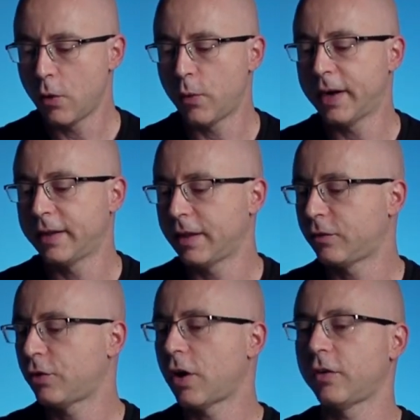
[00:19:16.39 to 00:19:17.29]
rather than
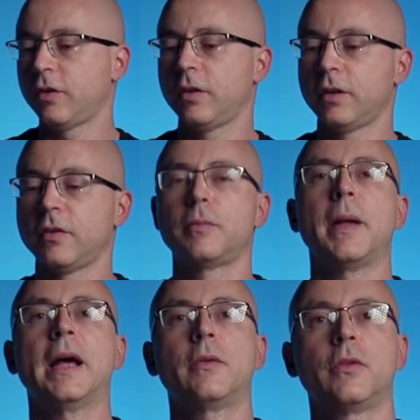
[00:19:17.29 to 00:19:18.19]
charging these
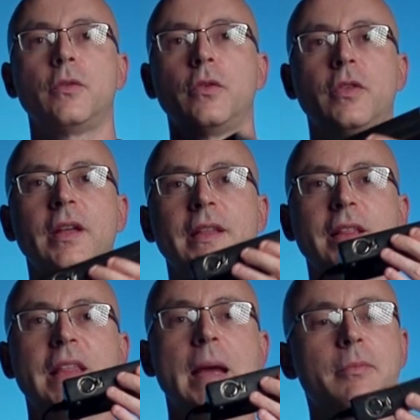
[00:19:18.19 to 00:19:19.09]
batteries using a
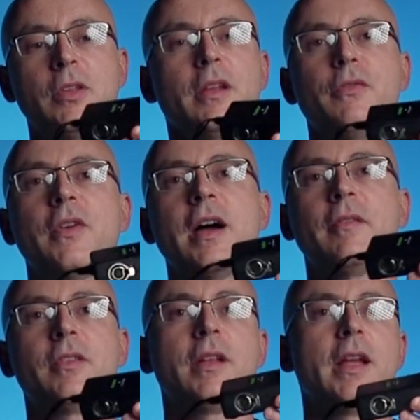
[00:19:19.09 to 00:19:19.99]
D-tap
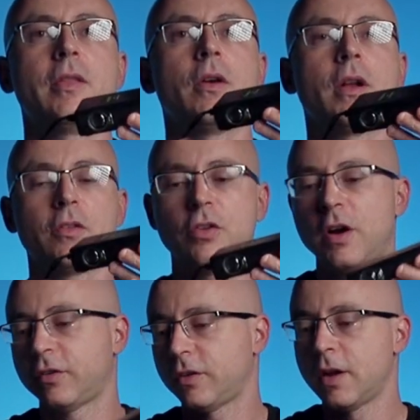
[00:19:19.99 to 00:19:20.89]
$35, $38
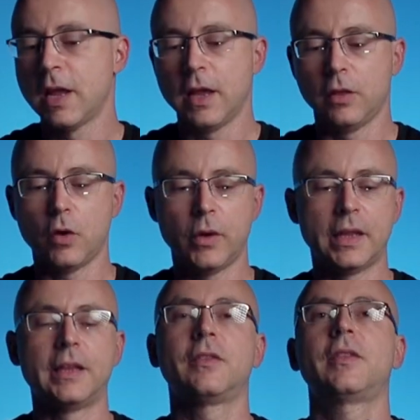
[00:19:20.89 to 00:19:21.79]
charger, knowing
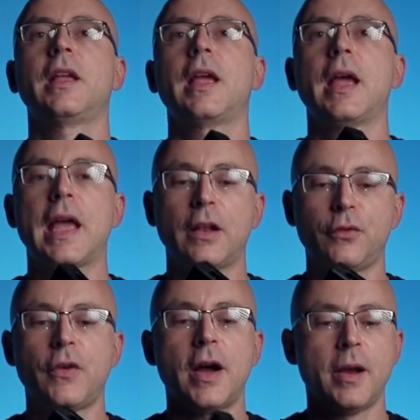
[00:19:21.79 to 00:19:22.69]
that this thing can catch
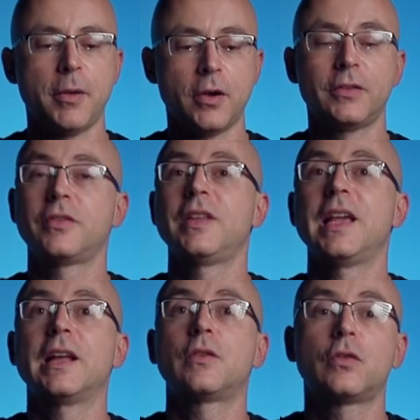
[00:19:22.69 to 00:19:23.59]
fire, because this thing
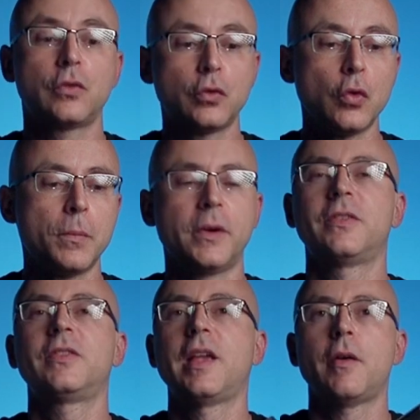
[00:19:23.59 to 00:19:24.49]
gets super
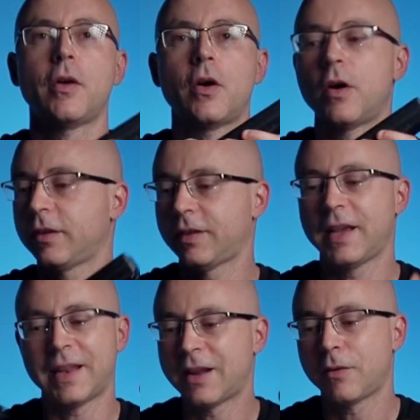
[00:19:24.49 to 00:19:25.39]
scary hot,
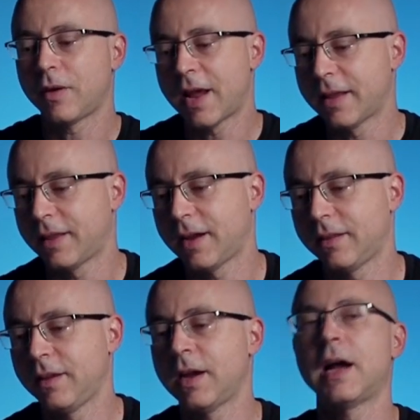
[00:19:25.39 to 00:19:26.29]
and I don't like the
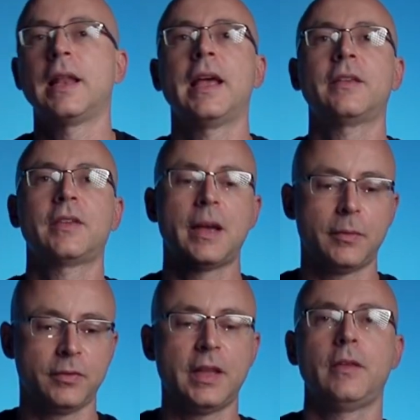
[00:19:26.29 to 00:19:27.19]
idea unless I am
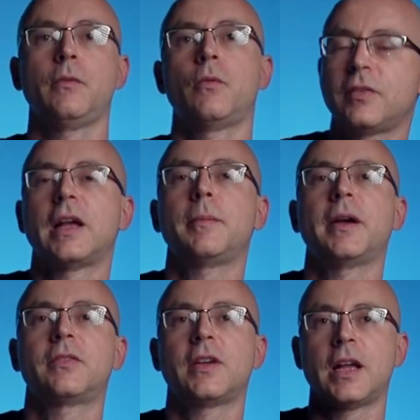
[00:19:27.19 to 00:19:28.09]
standing side by
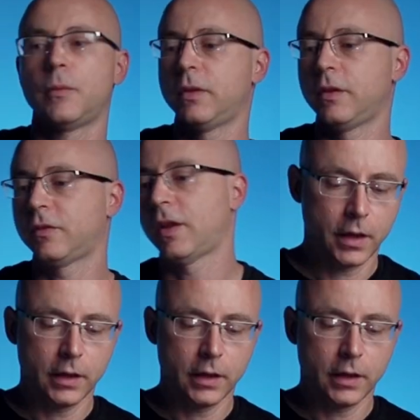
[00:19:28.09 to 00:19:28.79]
side with this thing.